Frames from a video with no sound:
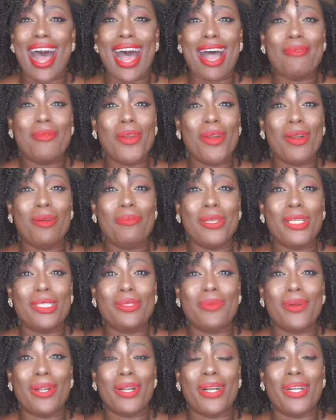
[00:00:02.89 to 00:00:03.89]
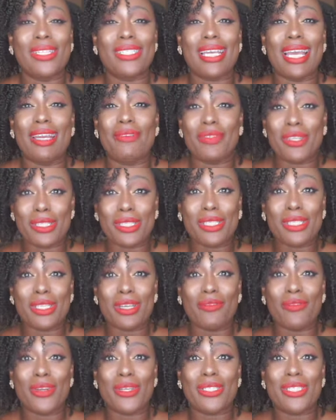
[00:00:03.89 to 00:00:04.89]
I'm Girl Beats World and if this is
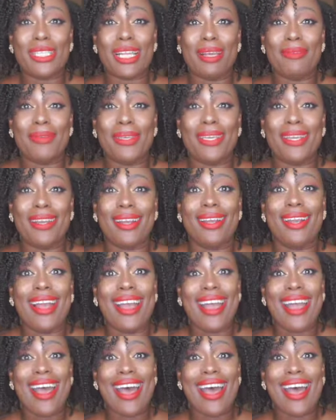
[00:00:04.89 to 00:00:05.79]
your first time here,